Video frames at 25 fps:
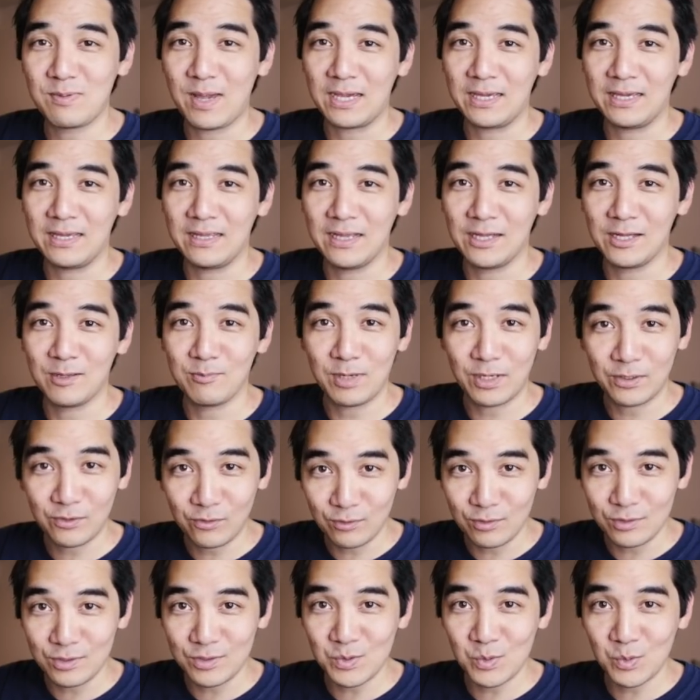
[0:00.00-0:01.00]
back in
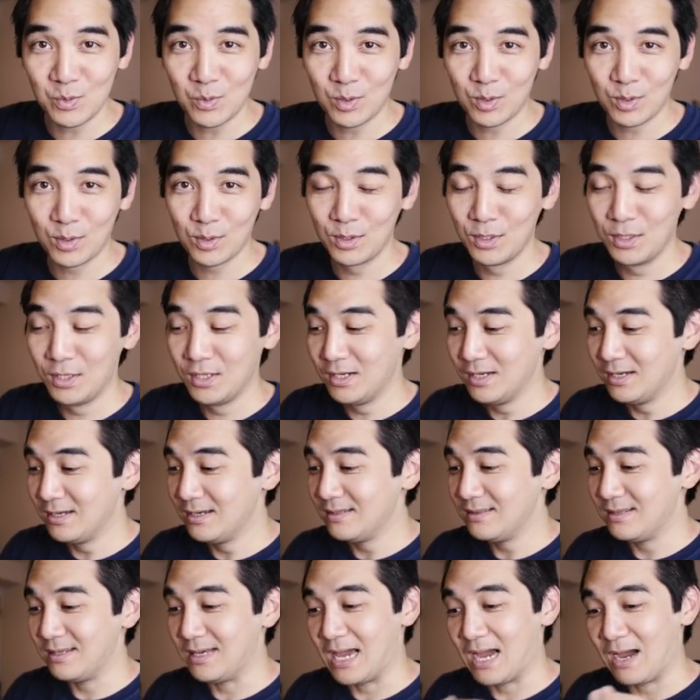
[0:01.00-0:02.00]
elementary school,
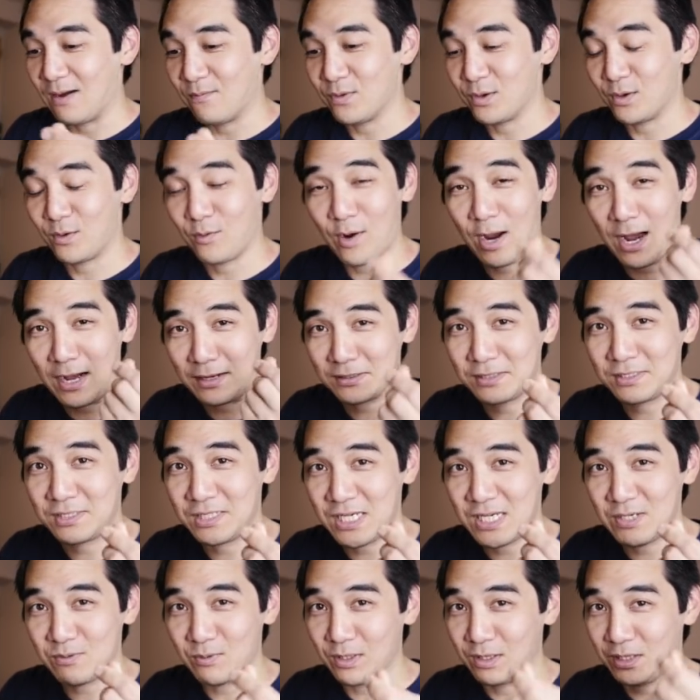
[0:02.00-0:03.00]
they have the cracked
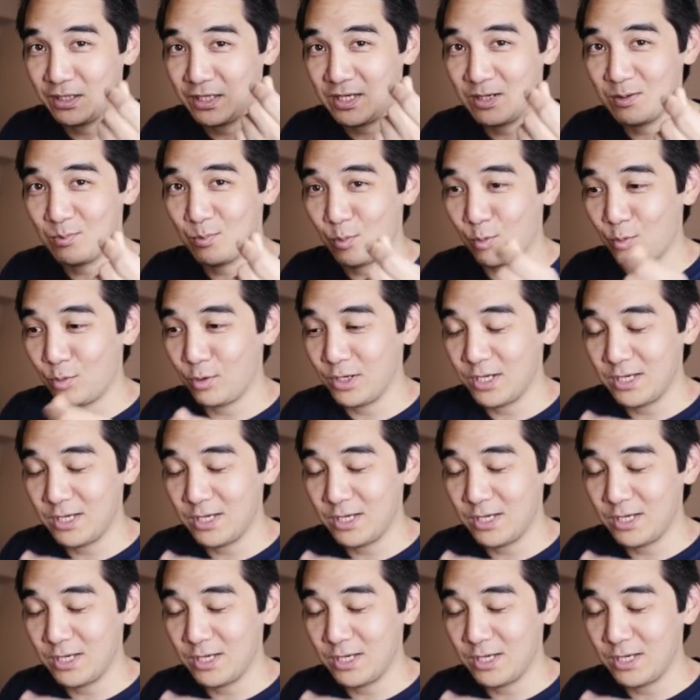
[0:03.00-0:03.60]
seed with Leei Ma.